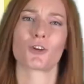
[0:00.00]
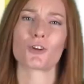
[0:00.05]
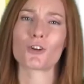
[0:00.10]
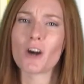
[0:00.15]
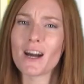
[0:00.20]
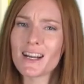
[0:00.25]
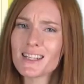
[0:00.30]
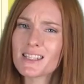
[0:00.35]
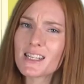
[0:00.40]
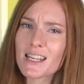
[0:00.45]
The
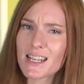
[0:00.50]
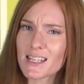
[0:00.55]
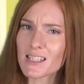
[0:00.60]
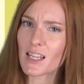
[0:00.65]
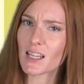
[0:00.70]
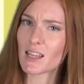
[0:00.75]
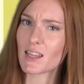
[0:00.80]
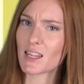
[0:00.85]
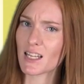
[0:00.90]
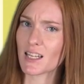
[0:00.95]
crust is
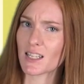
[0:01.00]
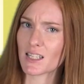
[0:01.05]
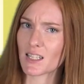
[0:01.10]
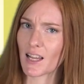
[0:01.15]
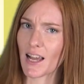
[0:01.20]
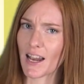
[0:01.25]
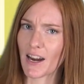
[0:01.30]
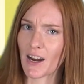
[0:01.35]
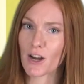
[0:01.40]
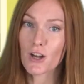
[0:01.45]
the
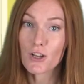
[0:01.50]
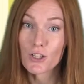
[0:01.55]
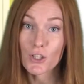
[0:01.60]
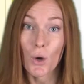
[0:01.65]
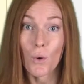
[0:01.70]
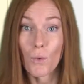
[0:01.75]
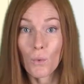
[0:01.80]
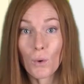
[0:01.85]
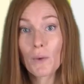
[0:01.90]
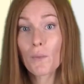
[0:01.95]
thinnest layer,
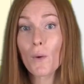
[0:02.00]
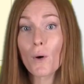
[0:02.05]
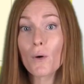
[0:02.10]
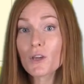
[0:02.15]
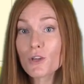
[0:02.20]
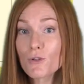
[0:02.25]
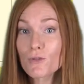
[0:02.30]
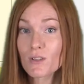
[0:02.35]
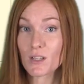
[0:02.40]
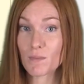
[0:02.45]
so we
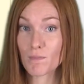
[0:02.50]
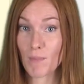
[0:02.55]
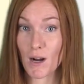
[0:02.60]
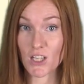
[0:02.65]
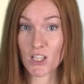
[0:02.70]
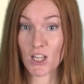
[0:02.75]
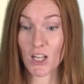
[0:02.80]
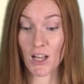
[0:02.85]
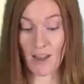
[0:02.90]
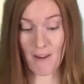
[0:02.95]
won't use as
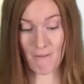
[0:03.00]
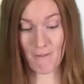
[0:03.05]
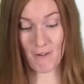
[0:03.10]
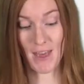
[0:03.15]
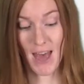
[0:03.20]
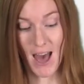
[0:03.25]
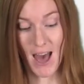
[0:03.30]
much clay for